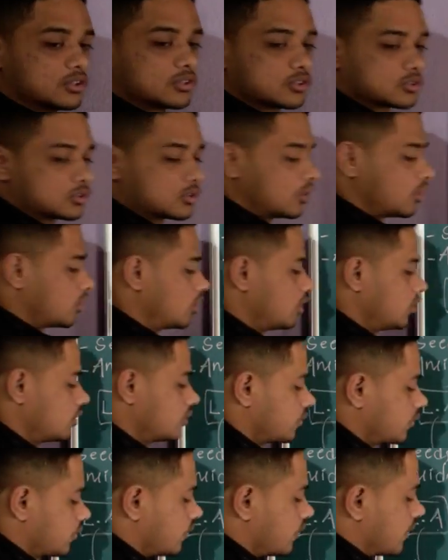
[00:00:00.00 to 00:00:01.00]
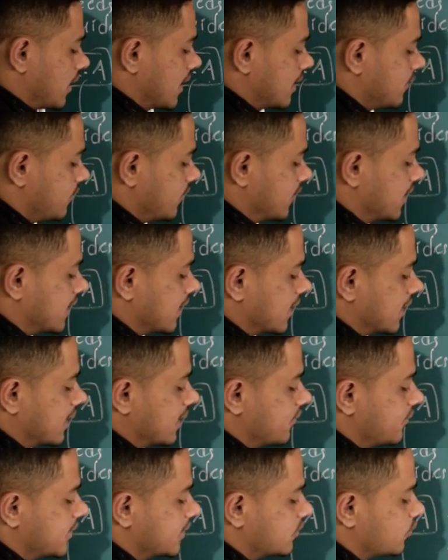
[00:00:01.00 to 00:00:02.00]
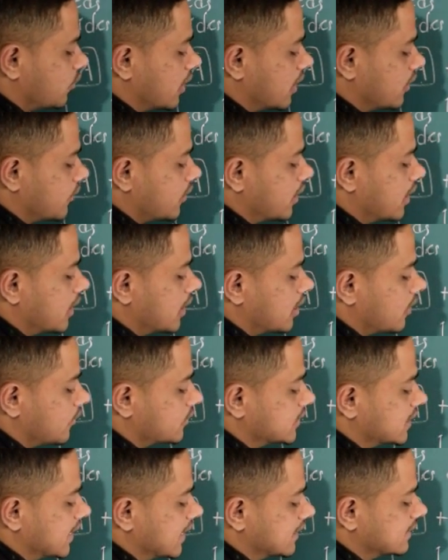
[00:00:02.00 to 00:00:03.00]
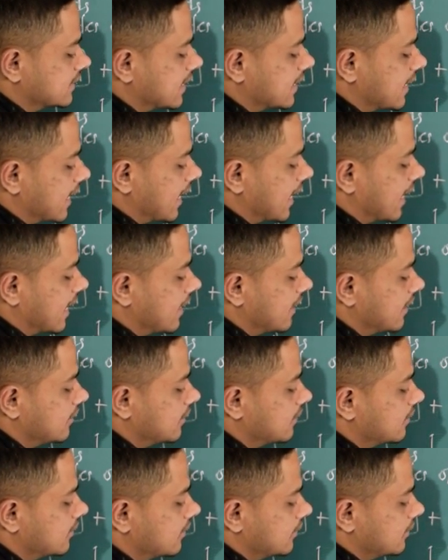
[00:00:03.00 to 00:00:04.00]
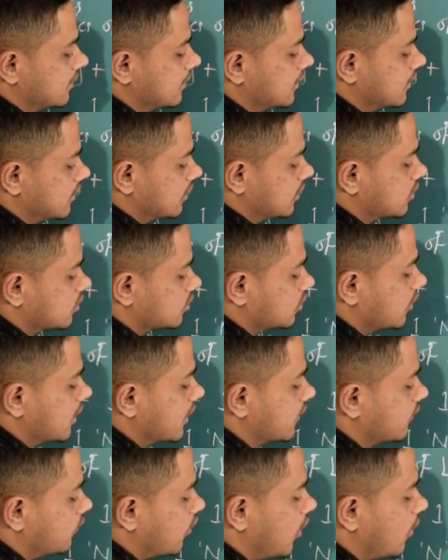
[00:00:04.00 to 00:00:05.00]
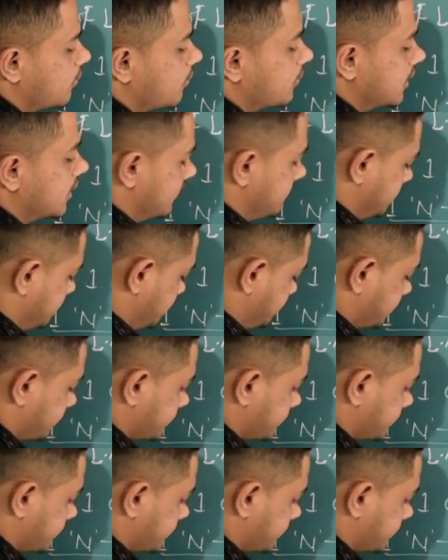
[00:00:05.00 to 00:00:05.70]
So when we treated with one equivalent of CH3I, so it formed